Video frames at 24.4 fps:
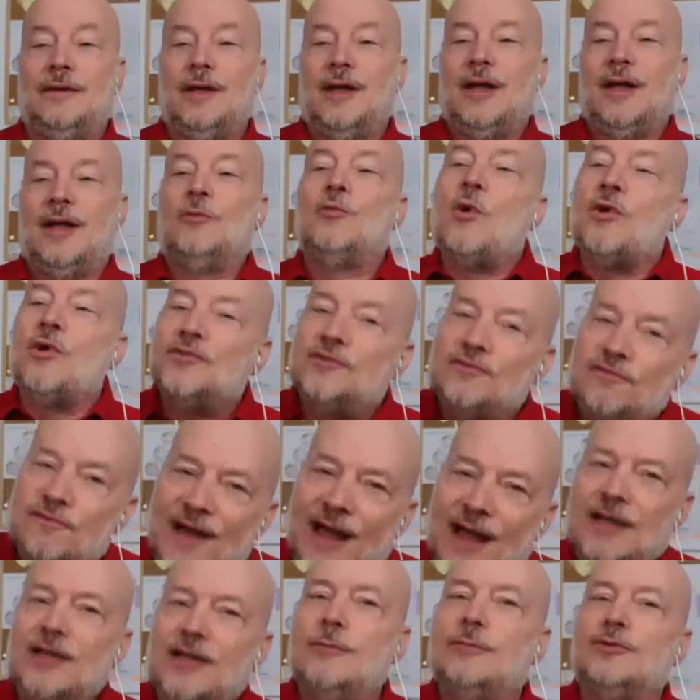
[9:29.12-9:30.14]
What's
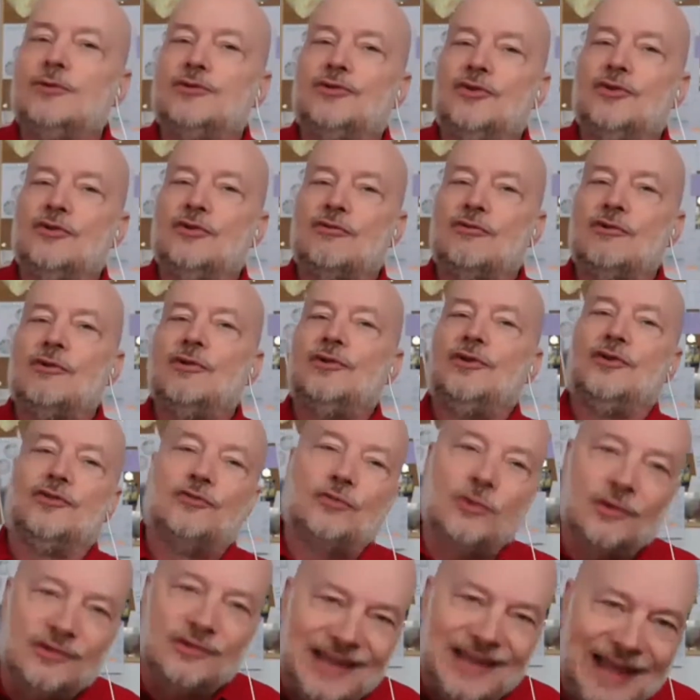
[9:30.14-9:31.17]
valuable to your audience,
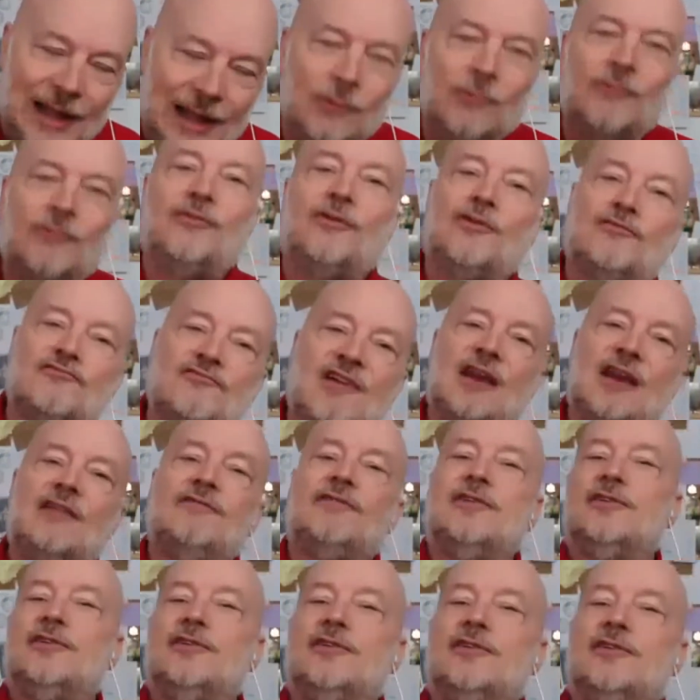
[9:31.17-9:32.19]
what's helpful and
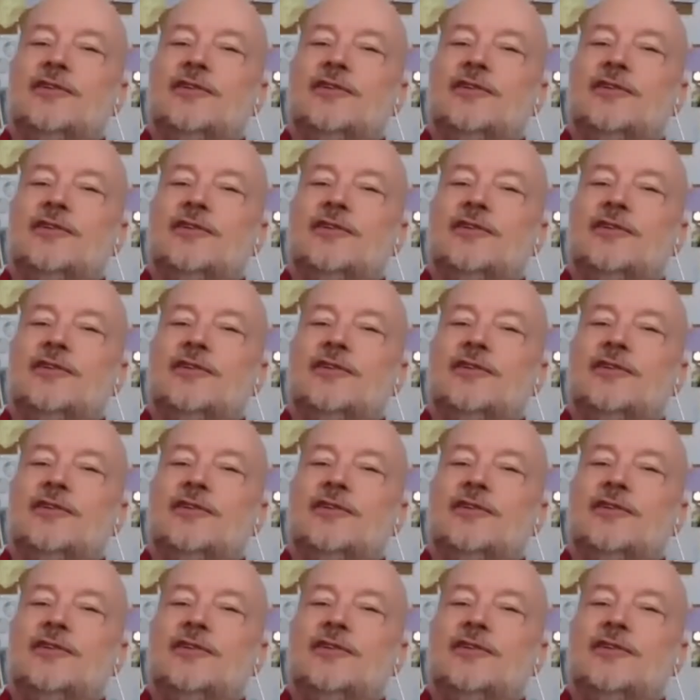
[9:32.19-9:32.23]
relevant to